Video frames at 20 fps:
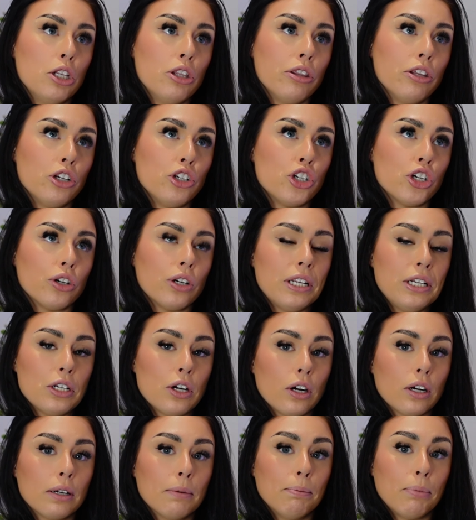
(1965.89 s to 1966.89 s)
the Journey
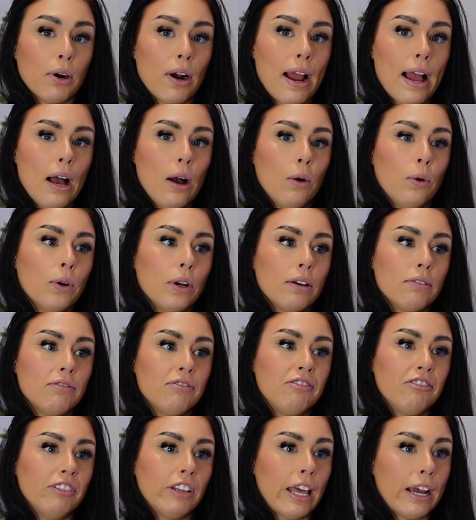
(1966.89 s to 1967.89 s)
Dark Brown
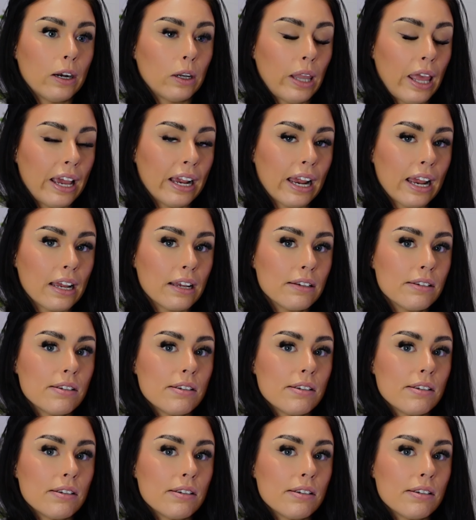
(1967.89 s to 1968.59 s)
flare leggings,